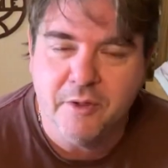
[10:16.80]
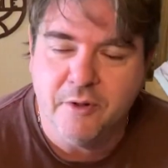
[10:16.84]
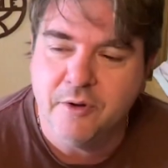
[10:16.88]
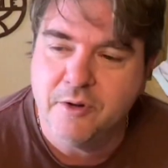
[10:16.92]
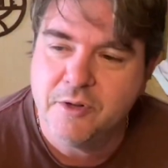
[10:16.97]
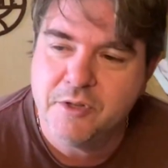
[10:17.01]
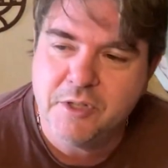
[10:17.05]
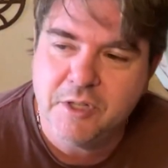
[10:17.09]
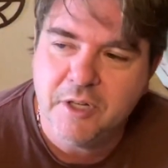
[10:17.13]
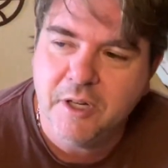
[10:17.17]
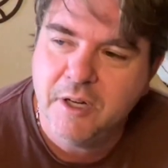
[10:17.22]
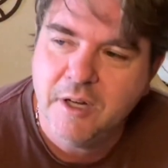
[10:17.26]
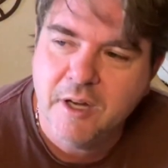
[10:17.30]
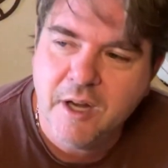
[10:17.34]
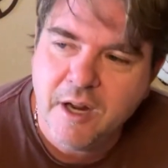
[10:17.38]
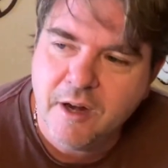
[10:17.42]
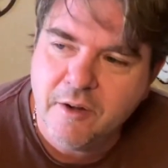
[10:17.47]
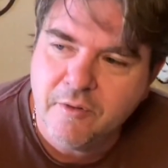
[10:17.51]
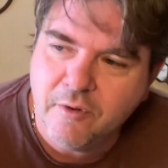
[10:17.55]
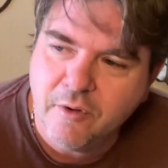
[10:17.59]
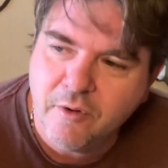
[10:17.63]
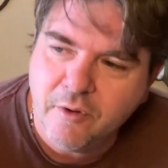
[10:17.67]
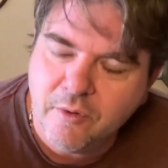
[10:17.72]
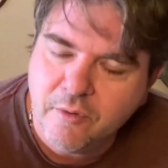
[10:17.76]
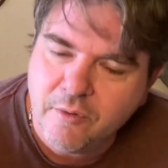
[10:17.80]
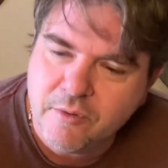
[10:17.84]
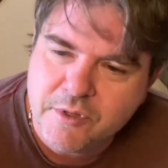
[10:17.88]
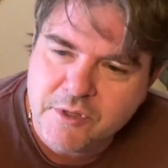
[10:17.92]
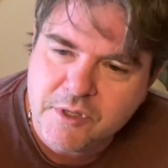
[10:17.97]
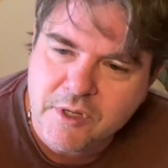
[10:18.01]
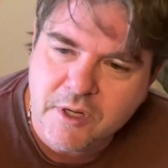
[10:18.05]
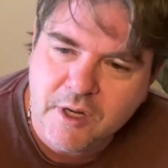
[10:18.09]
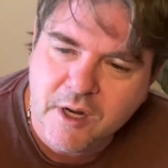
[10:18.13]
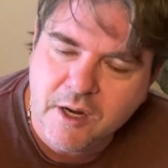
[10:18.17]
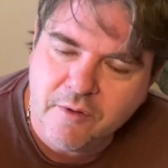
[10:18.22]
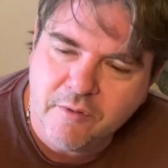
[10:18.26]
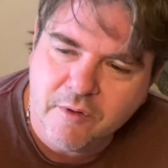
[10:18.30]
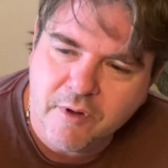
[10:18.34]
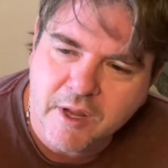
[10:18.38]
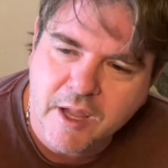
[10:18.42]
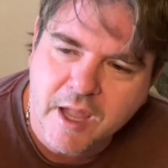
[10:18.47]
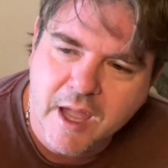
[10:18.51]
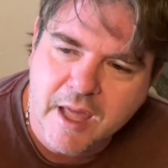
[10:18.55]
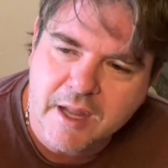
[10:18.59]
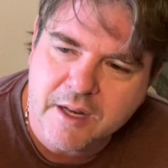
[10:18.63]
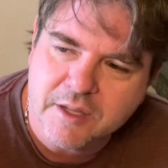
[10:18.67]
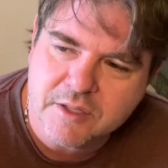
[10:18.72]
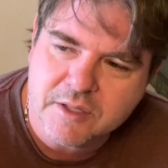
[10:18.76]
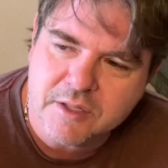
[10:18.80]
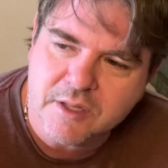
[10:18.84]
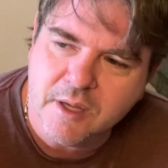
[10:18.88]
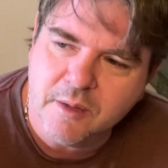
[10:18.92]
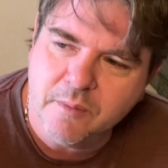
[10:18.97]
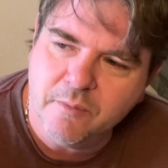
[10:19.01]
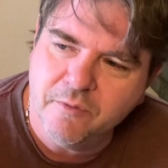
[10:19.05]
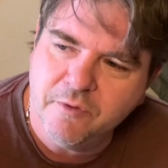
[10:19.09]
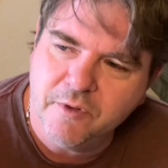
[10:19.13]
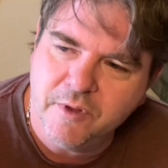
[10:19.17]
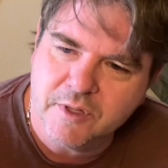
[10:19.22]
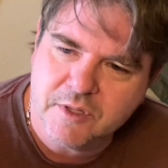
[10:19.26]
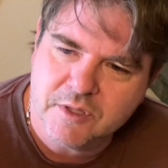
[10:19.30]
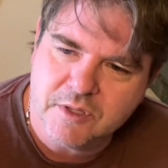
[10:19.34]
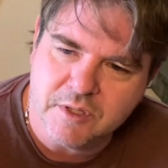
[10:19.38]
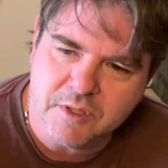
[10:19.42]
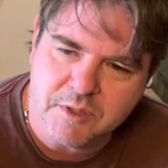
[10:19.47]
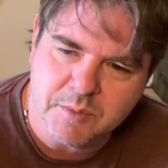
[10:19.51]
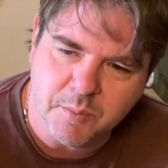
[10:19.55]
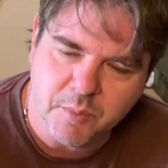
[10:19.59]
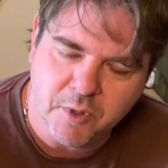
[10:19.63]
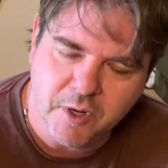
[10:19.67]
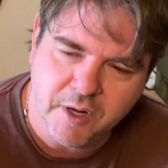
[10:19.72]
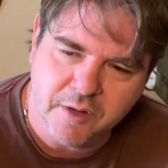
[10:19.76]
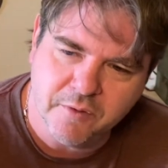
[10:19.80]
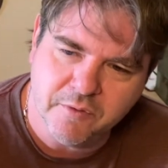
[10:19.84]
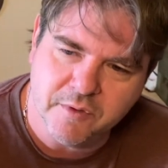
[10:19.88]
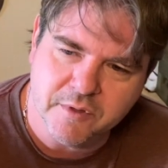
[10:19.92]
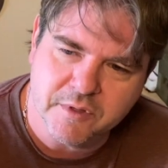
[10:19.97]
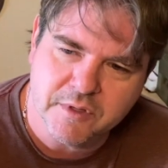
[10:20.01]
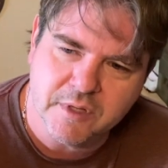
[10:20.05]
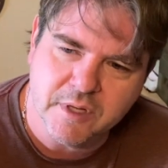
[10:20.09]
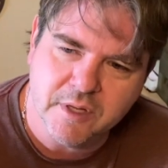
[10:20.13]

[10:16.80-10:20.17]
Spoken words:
she never got us up and fixed us breakfast.